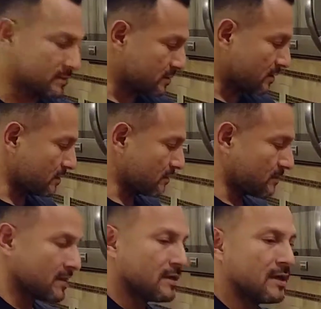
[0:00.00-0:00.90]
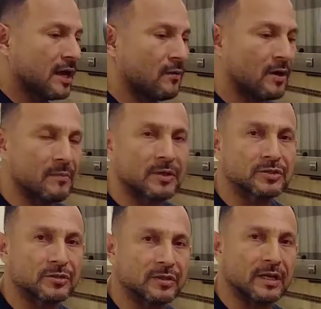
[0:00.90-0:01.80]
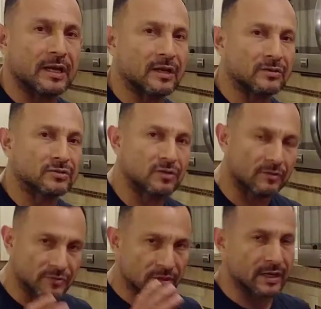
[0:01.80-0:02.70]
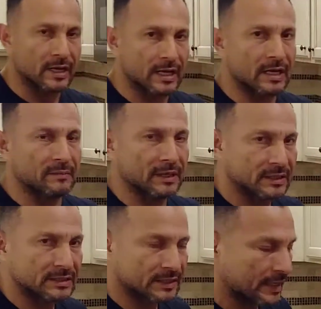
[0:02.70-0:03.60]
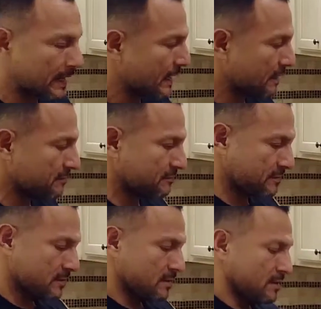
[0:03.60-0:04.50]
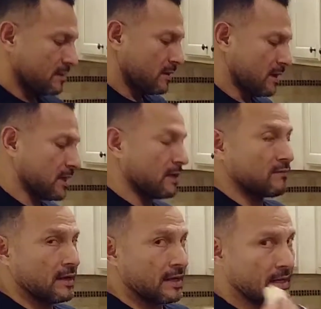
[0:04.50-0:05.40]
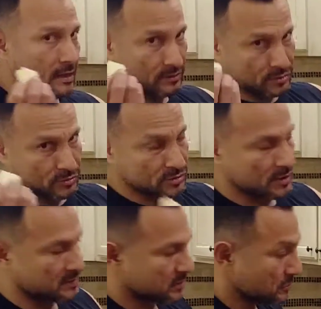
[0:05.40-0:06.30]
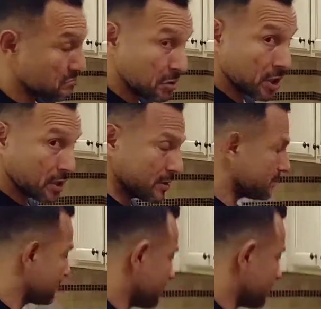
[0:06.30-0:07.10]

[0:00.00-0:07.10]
So I want to make sure they're kind of soft so I can cut them at least in half. I got right now 2 servings of butter.